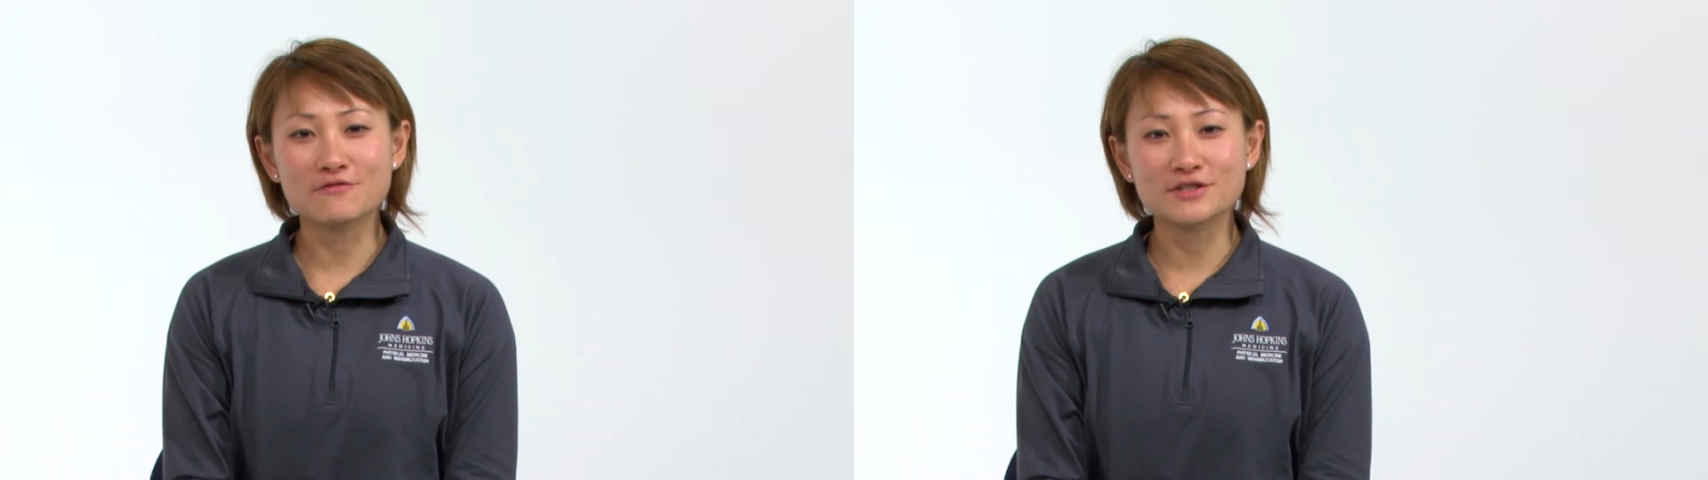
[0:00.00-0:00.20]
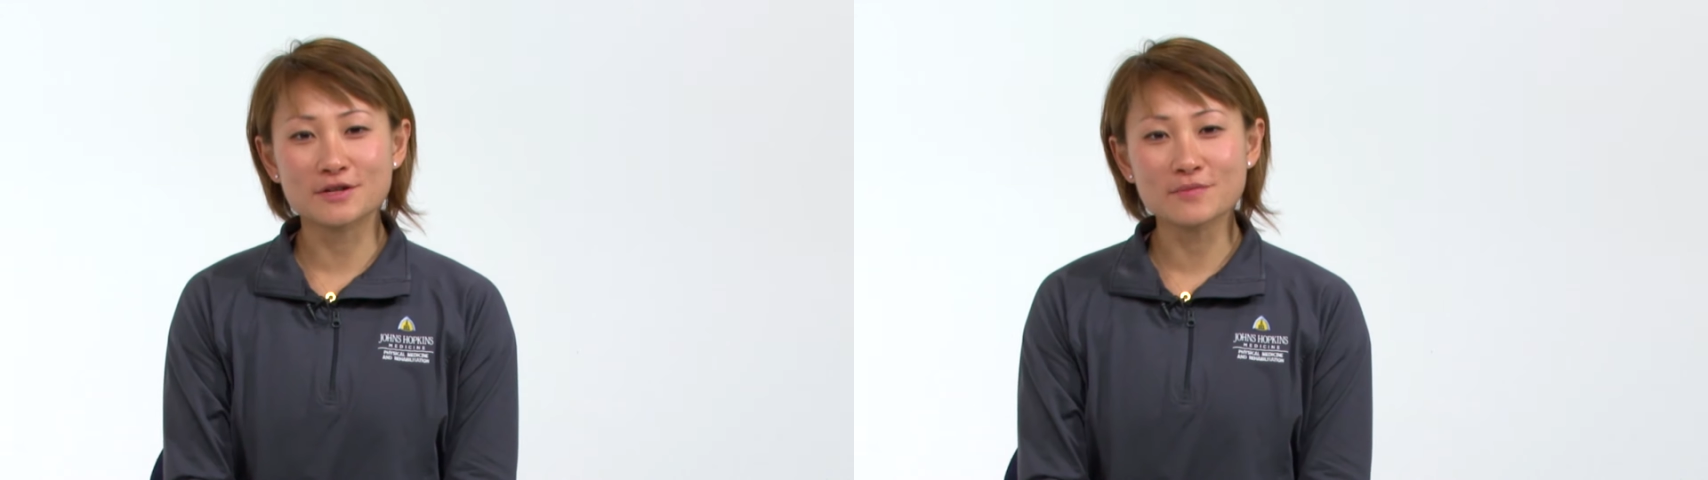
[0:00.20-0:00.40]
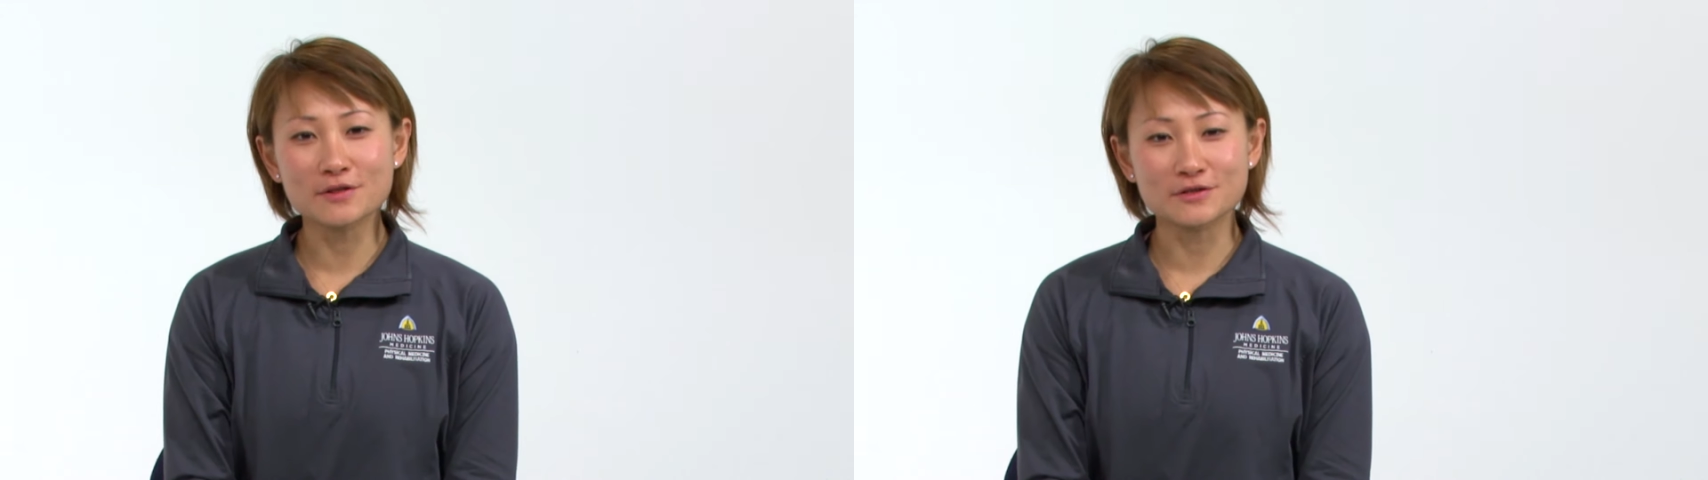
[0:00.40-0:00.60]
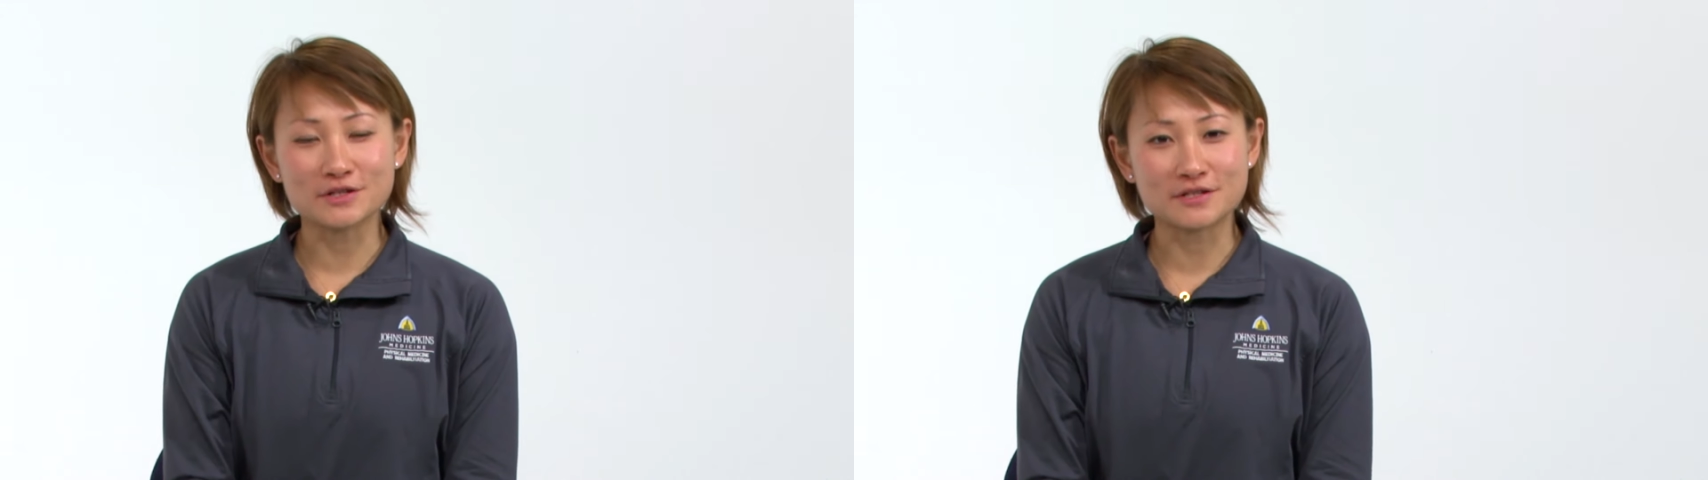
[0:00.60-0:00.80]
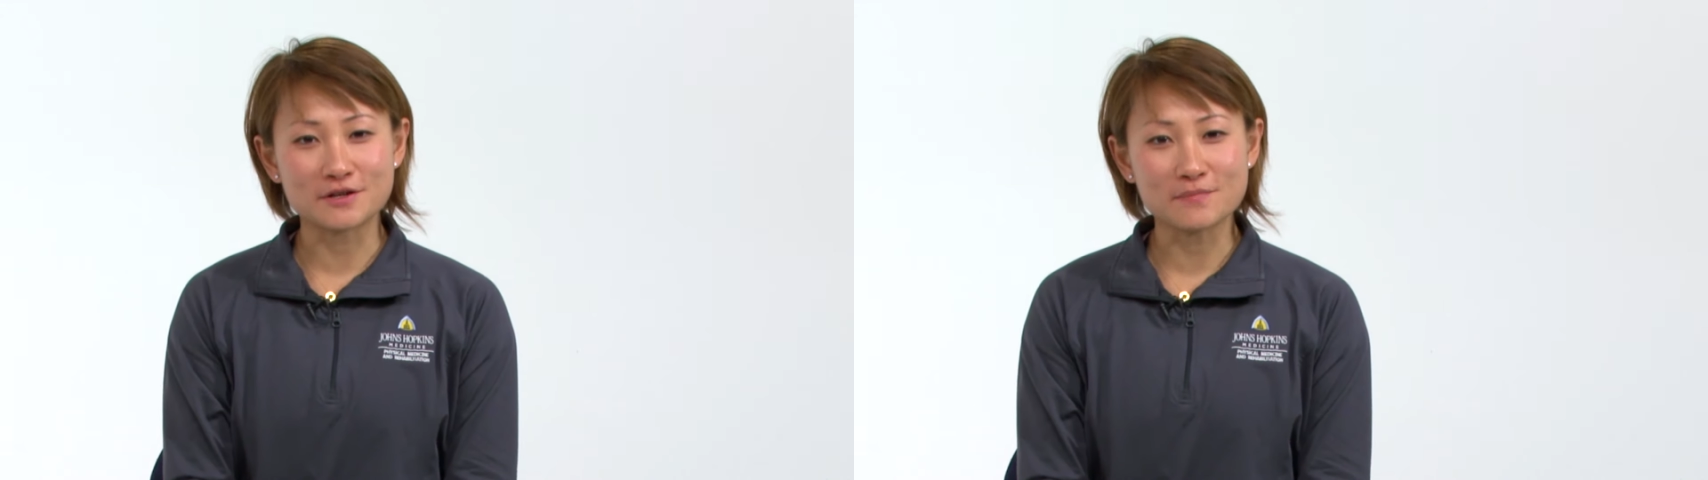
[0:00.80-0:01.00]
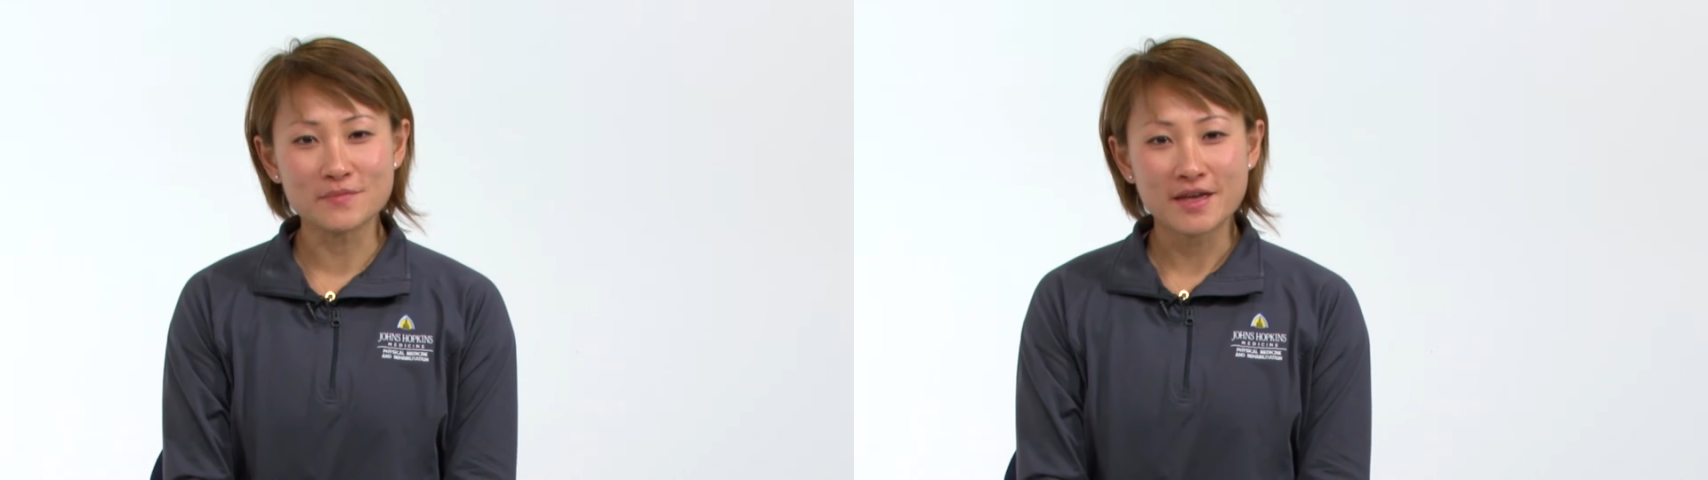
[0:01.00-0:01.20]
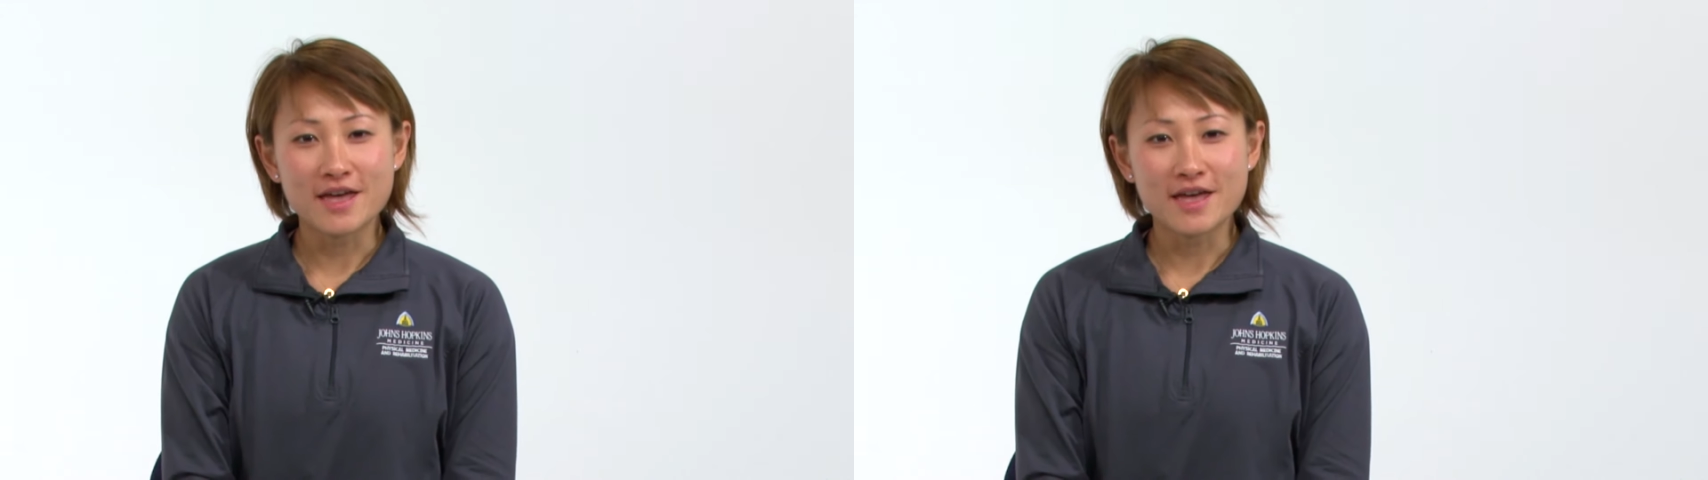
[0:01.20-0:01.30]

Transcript: your vestibular system